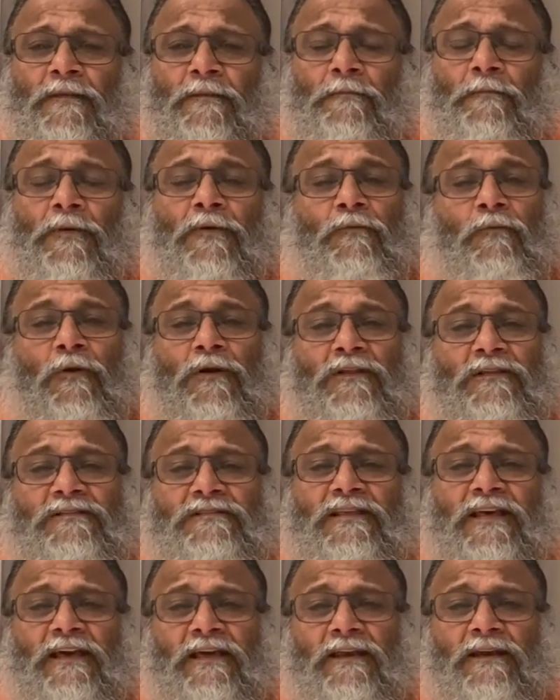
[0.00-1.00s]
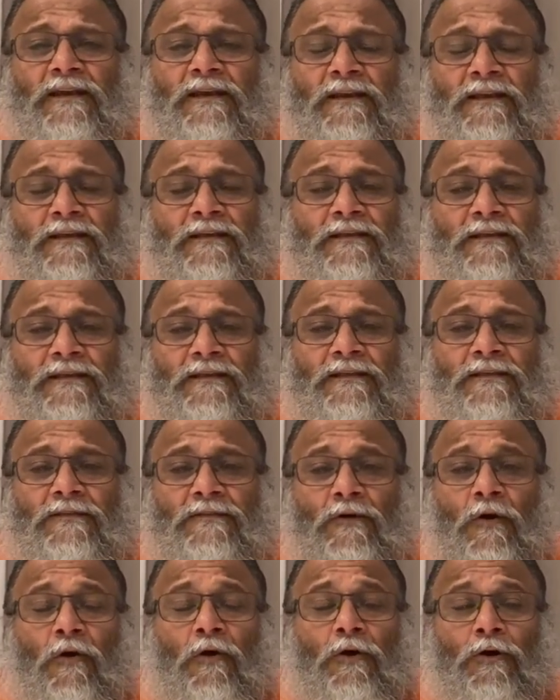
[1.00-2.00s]
But what is there?
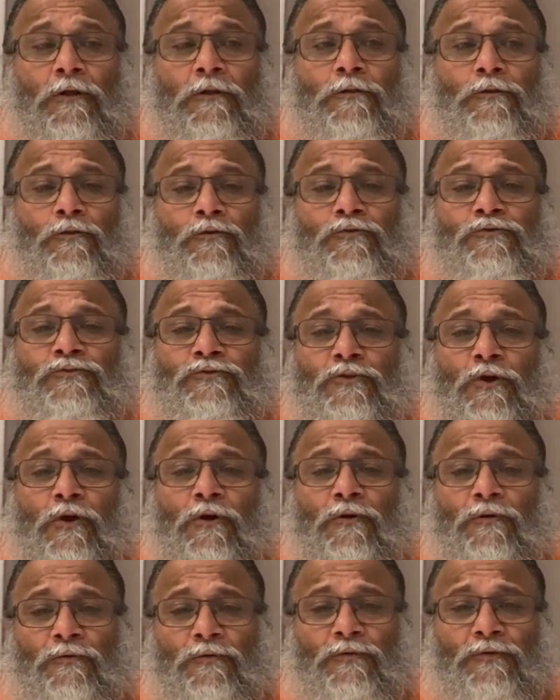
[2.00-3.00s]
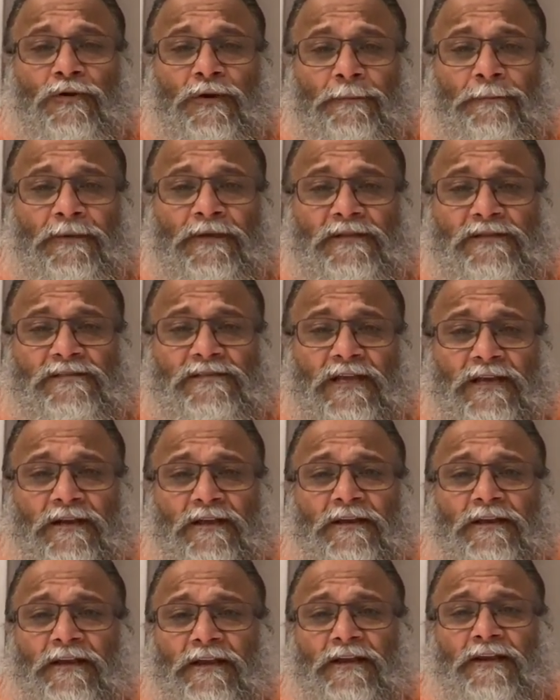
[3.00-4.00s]
All those ripples are
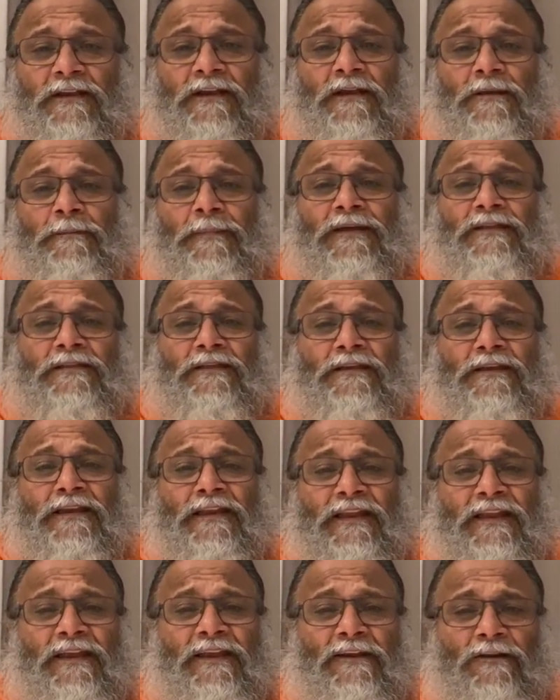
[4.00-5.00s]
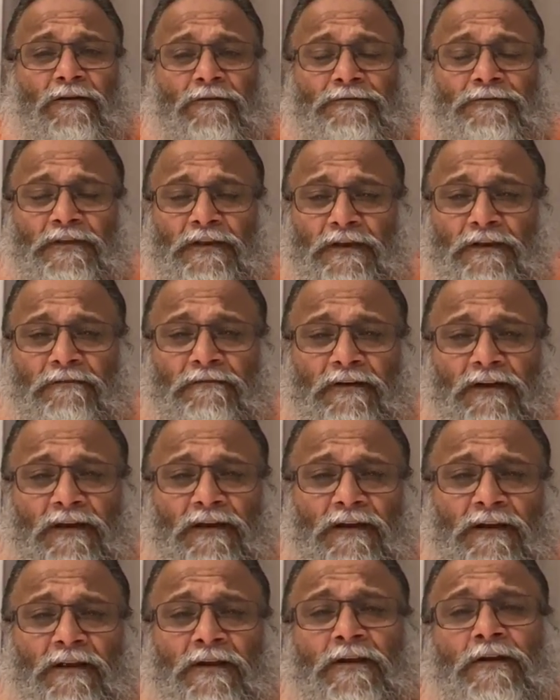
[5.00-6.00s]
created by the need of the
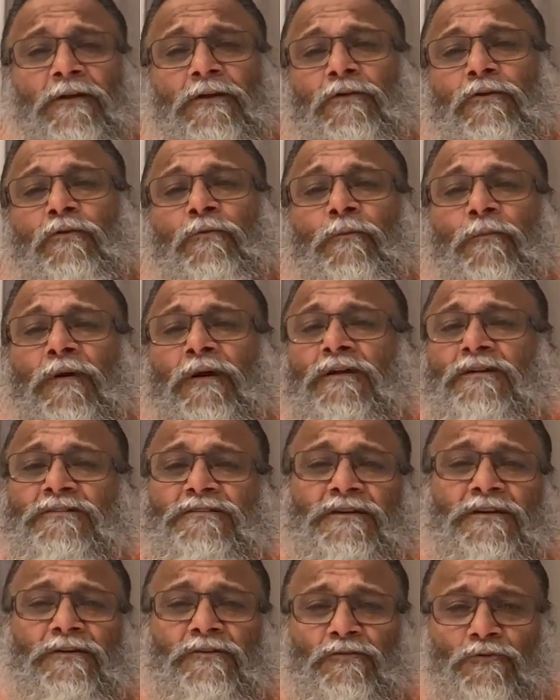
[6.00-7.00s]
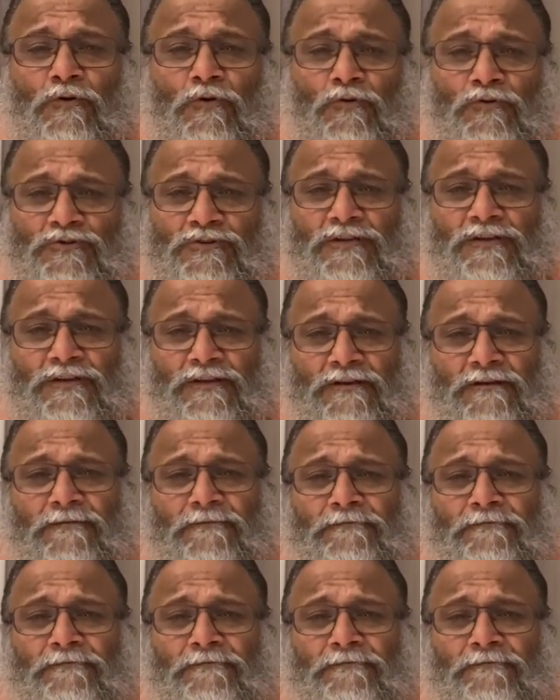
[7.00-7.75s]
river to merge into the ocean.